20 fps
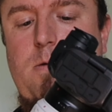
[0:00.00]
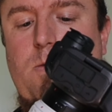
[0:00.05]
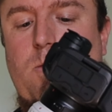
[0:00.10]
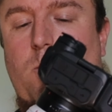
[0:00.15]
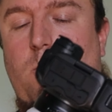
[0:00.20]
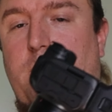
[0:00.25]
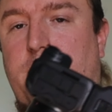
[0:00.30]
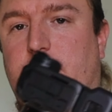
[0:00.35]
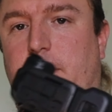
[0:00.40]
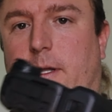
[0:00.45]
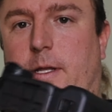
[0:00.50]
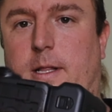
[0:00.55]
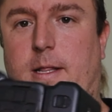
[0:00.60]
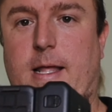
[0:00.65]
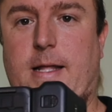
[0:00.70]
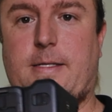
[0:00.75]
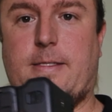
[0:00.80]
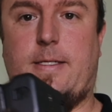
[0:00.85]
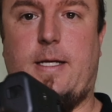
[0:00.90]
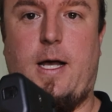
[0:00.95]
with the
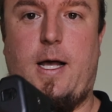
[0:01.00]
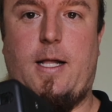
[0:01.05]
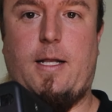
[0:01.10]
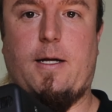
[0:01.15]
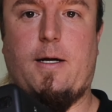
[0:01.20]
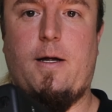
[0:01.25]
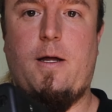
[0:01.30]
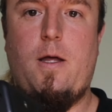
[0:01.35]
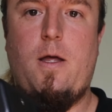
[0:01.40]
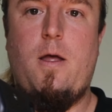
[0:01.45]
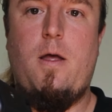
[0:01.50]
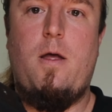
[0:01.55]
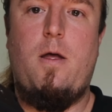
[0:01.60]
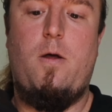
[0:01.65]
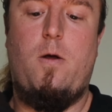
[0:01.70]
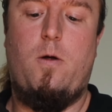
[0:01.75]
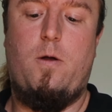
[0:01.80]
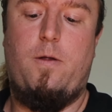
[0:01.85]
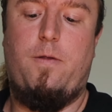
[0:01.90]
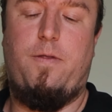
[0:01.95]
lens collar.
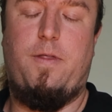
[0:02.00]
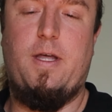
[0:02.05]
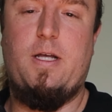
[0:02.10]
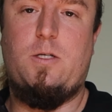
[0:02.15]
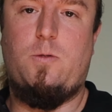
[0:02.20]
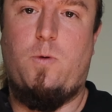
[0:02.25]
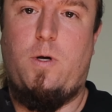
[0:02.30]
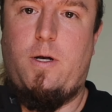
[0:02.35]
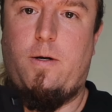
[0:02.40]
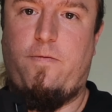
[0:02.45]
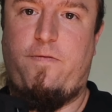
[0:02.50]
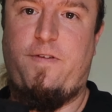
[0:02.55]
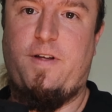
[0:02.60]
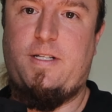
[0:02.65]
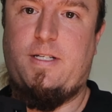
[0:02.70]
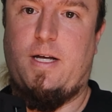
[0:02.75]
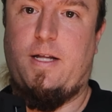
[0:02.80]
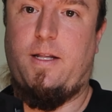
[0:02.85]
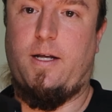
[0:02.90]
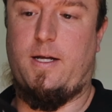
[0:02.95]
This one
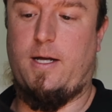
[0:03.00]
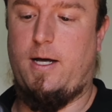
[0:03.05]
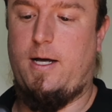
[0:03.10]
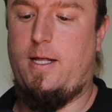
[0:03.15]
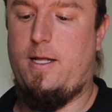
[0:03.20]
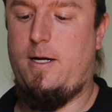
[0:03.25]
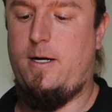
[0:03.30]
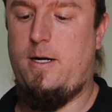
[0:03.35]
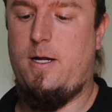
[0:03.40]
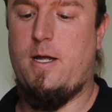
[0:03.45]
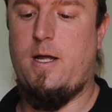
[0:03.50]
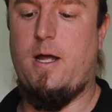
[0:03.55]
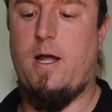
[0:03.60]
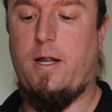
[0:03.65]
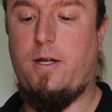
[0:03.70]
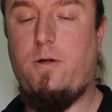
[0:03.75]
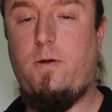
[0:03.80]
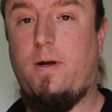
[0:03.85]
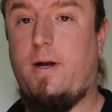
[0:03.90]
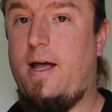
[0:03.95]
fits on the collar,
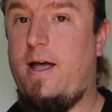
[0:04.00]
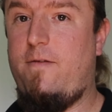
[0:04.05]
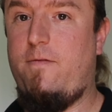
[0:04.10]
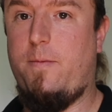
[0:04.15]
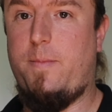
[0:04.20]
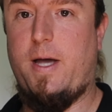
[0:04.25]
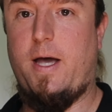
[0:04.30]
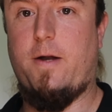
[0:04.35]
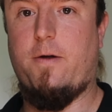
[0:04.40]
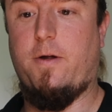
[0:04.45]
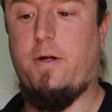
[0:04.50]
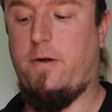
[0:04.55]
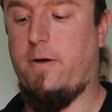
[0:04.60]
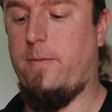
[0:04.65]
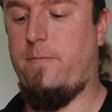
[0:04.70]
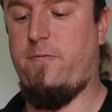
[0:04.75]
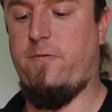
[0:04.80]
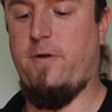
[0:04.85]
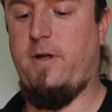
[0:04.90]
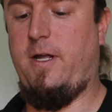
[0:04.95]
and you can have the battery
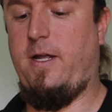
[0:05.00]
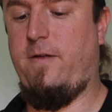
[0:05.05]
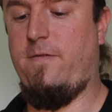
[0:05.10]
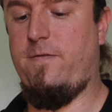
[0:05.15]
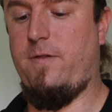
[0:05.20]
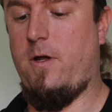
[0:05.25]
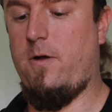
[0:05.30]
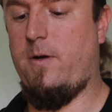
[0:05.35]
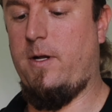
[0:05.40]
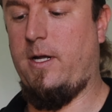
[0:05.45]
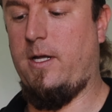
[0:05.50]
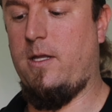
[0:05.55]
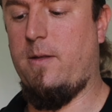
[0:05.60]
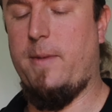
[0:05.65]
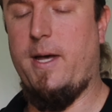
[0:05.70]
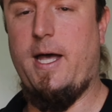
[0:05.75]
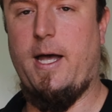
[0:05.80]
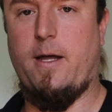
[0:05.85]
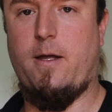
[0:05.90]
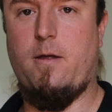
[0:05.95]
grip free floating in the
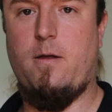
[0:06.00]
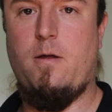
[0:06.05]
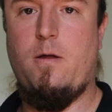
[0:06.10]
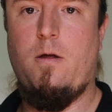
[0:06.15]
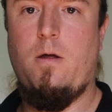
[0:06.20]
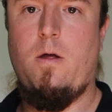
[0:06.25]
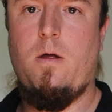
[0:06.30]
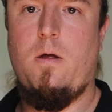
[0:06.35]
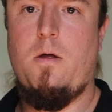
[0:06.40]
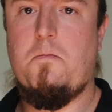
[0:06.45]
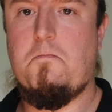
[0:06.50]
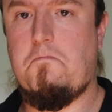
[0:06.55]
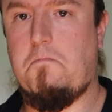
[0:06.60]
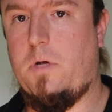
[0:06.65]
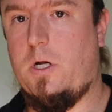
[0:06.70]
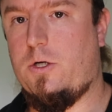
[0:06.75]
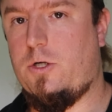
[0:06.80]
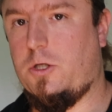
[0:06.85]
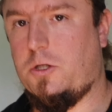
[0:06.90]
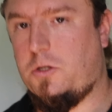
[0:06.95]
back.
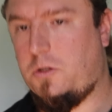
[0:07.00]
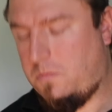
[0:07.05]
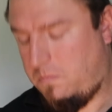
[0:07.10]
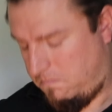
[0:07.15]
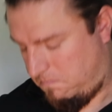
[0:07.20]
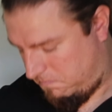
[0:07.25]
And it